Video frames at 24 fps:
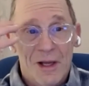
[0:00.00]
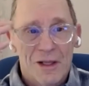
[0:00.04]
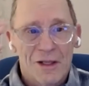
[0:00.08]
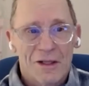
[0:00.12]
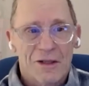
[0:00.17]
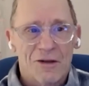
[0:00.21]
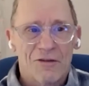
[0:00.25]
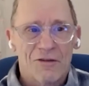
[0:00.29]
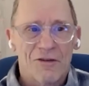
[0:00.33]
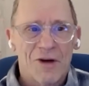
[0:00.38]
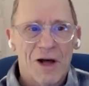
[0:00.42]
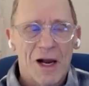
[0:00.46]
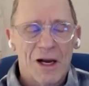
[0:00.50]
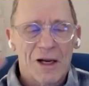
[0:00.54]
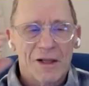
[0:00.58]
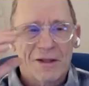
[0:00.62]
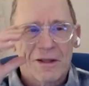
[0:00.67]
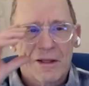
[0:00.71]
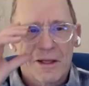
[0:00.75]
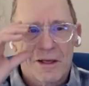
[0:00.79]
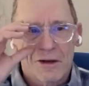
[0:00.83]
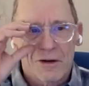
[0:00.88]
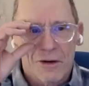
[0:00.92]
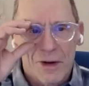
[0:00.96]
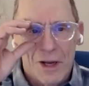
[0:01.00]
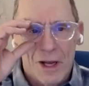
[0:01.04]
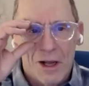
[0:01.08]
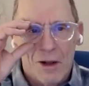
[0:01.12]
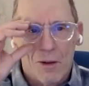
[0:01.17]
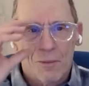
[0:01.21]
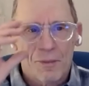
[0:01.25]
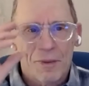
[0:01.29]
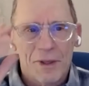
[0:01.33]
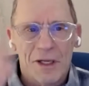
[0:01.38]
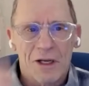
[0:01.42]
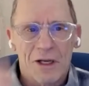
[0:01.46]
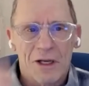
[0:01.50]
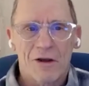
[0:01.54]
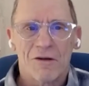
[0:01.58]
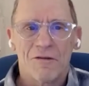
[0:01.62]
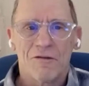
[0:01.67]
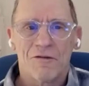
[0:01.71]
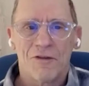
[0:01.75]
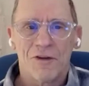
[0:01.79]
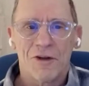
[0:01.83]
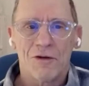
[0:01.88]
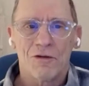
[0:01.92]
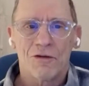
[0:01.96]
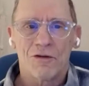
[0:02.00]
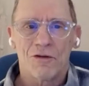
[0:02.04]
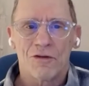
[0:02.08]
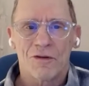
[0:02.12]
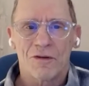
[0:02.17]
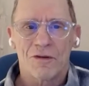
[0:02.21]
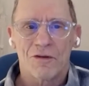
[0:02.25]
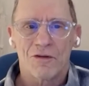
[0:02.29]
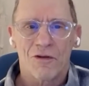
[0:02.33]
to volunteer helping confused